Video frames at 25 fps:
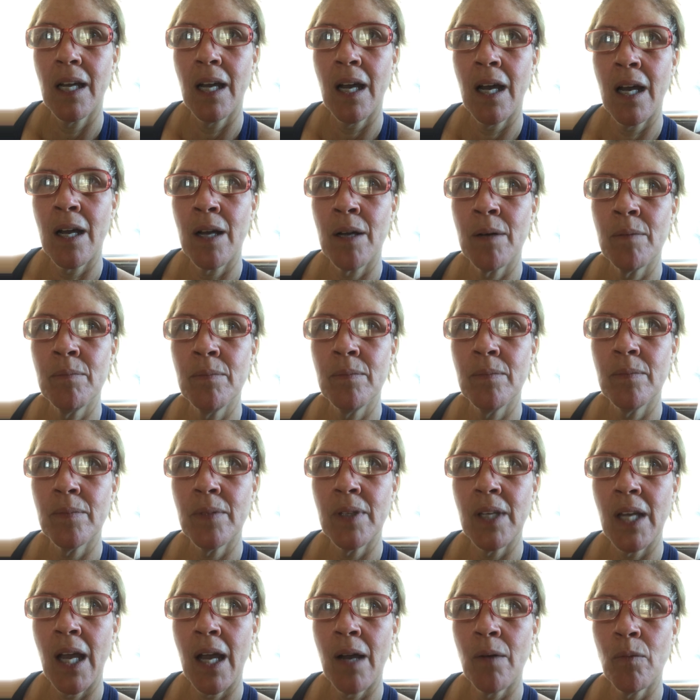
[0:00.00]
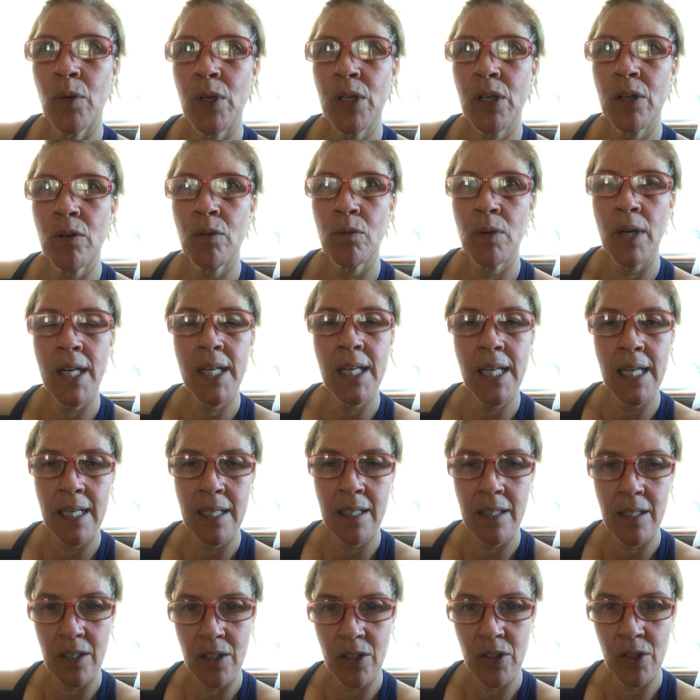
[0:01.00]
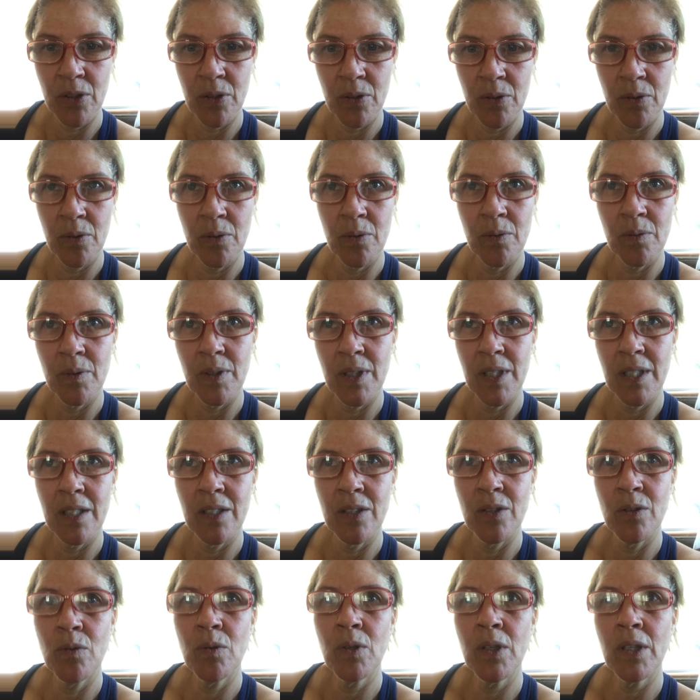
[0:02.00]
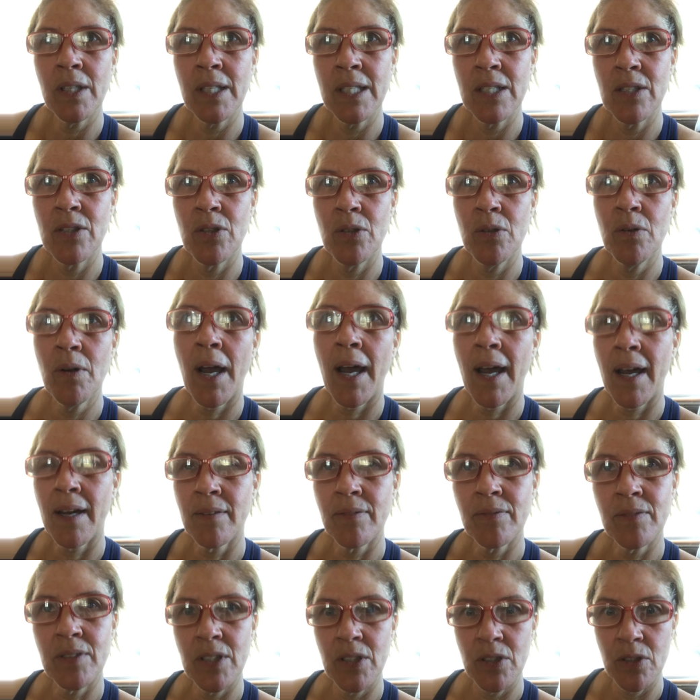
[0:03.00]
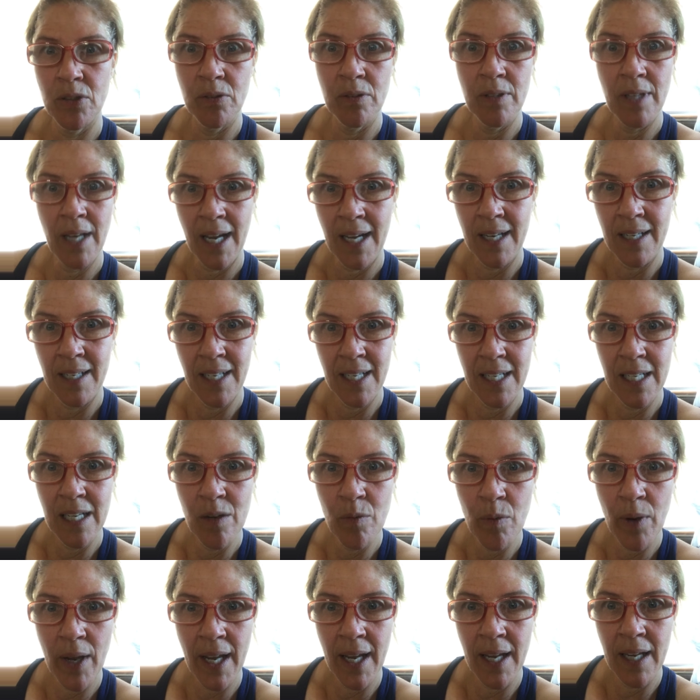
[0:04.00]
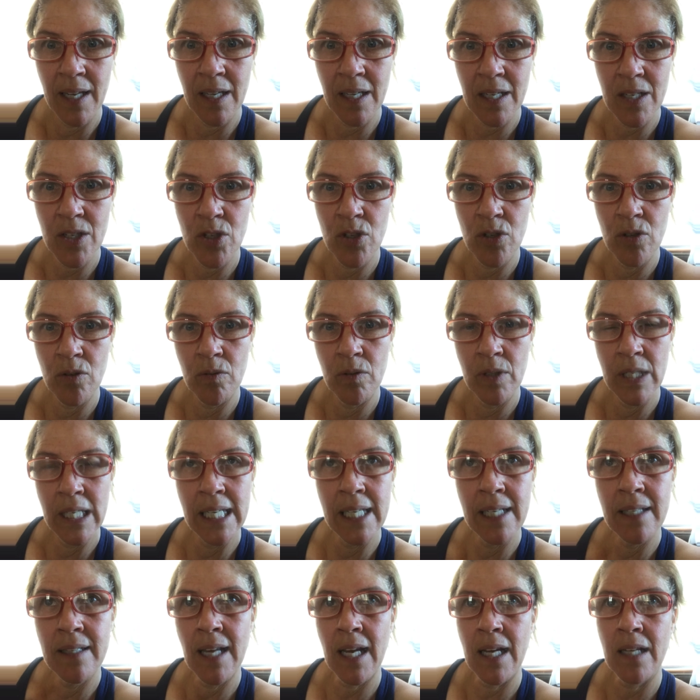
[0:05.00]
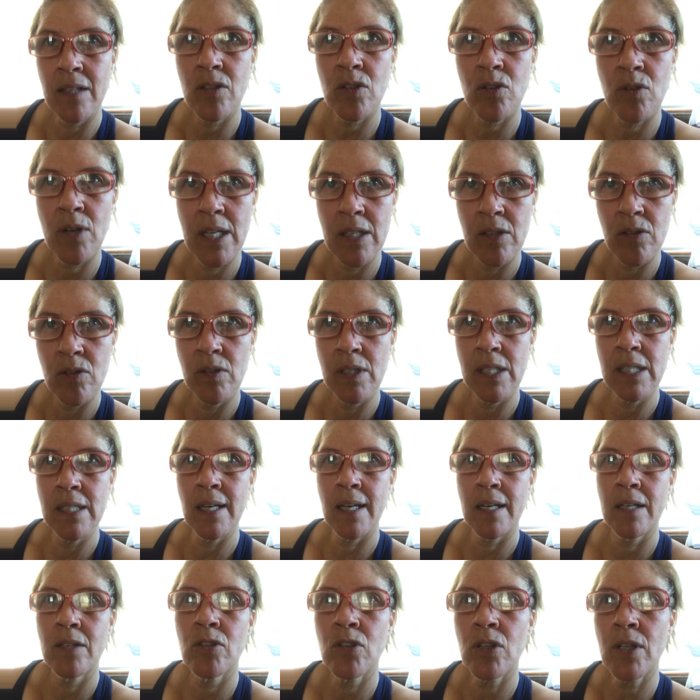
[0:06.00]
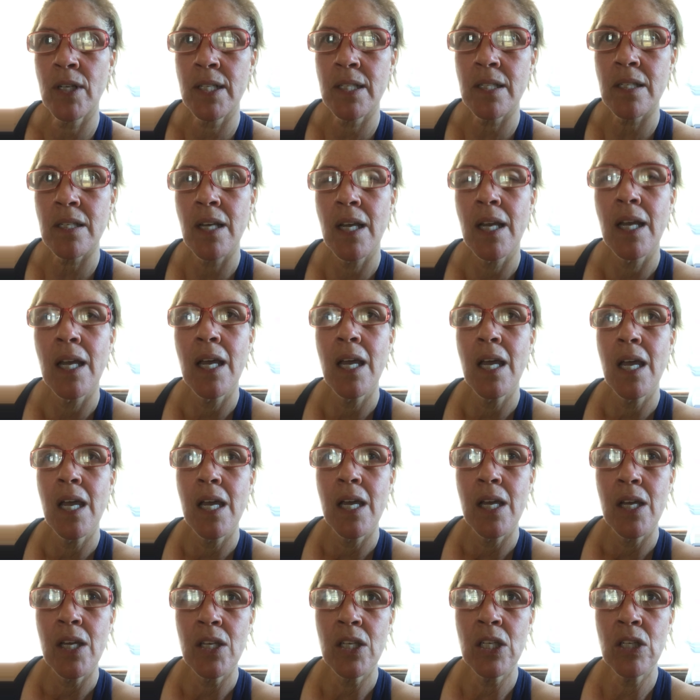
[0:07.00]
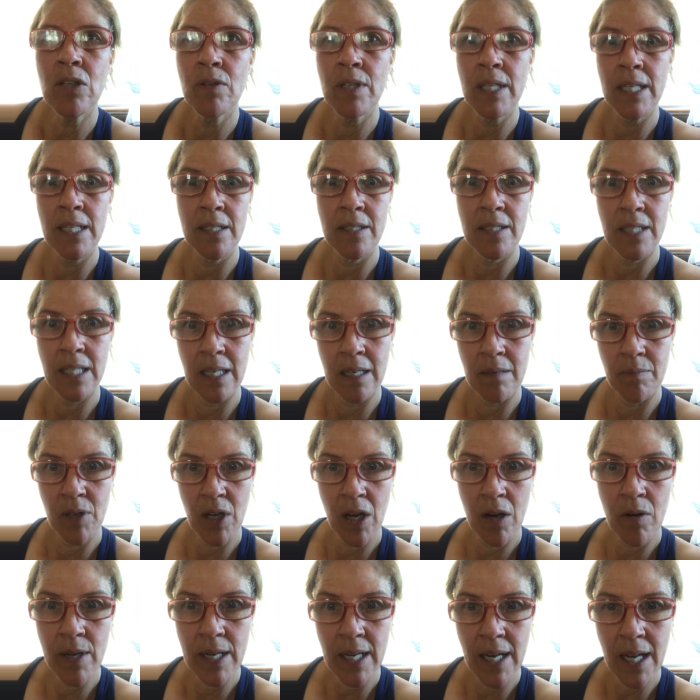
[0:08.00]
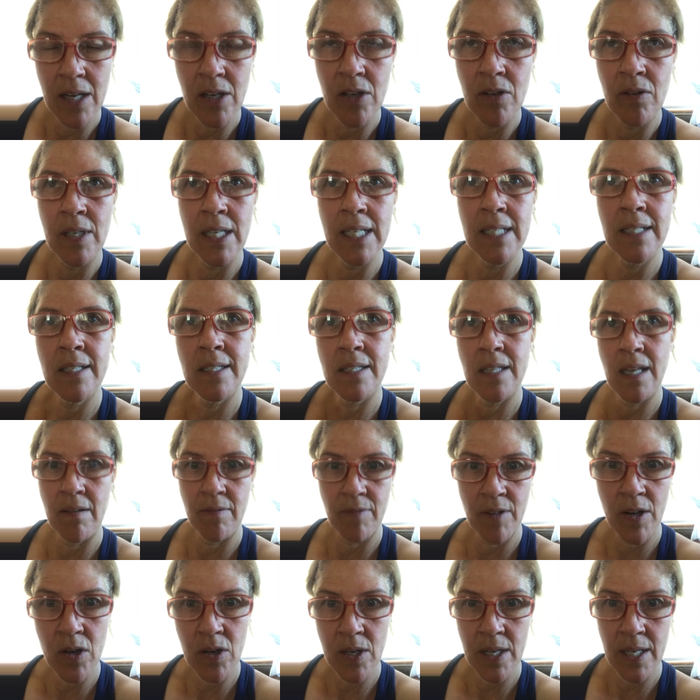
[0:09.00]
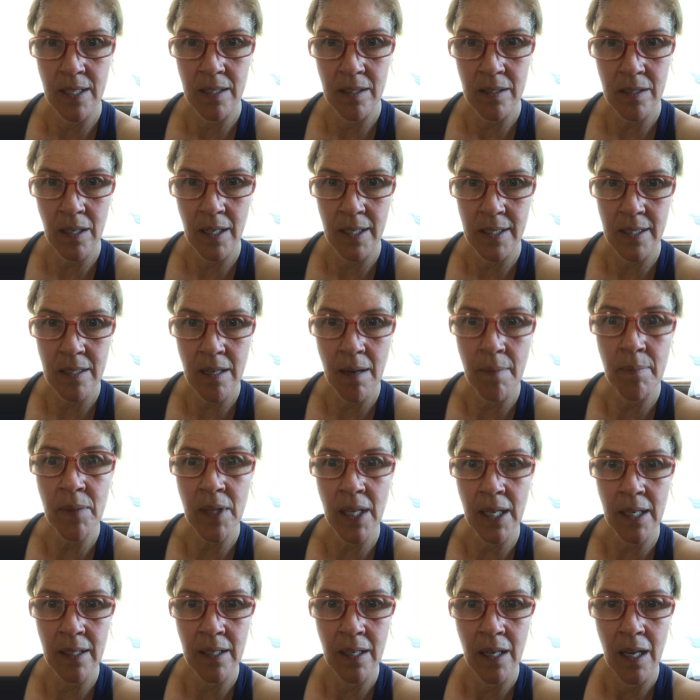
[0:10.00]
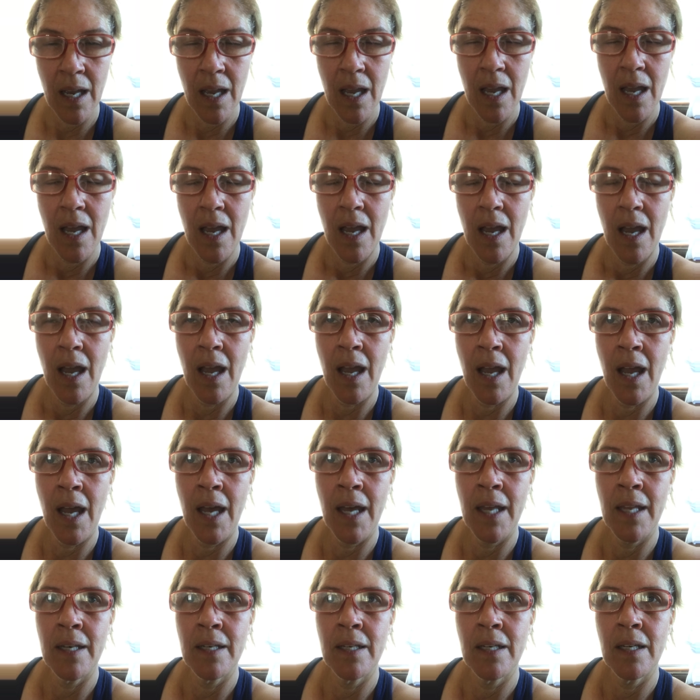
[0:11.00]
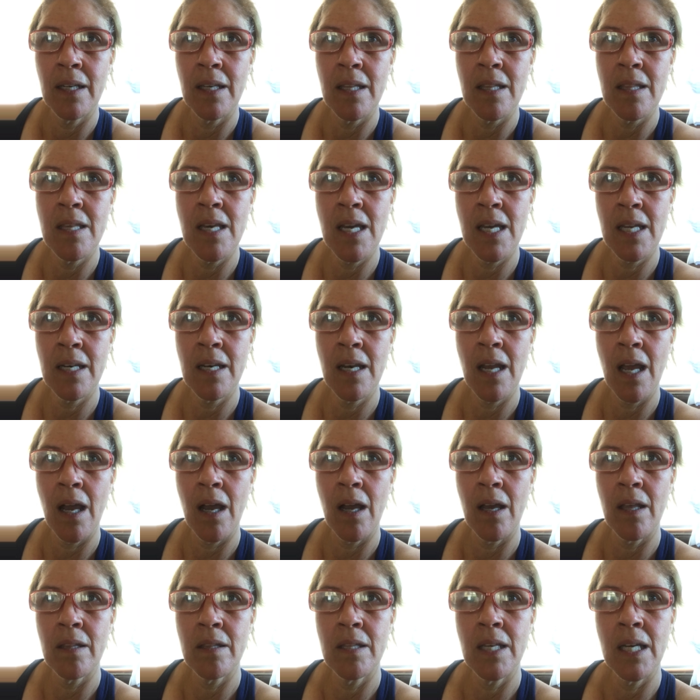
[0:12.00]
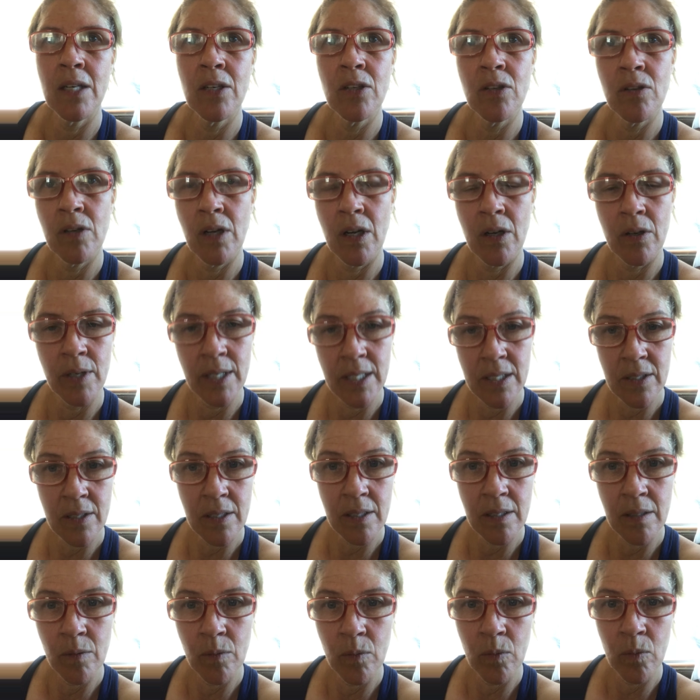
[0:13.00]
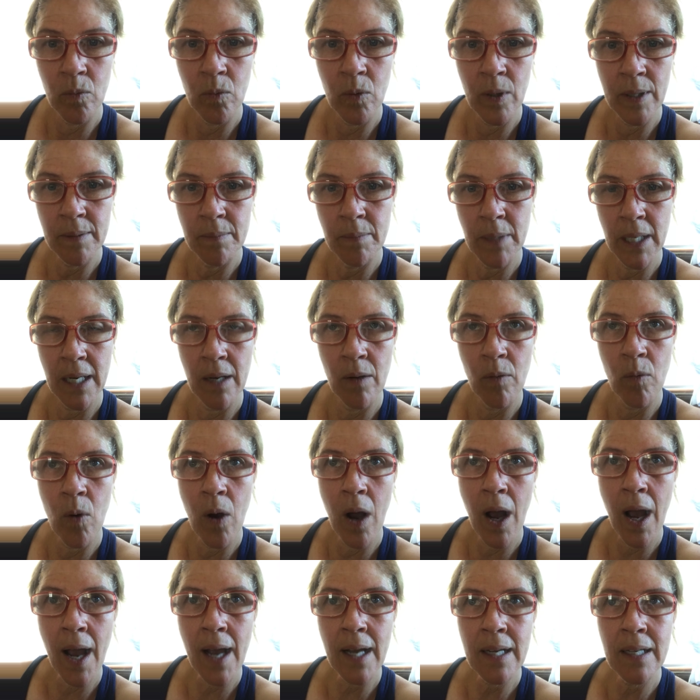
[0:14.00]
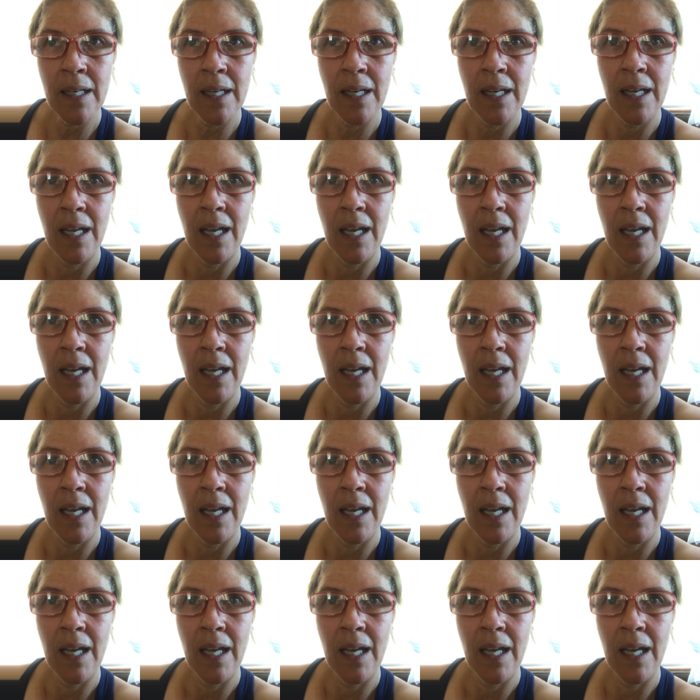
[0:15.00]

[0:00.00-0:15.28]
um, when you're running you you really do have to do that anyway because you need that strength you need that endurance you need to keep going and you need to stay focused on something and then then you go into the one minute walk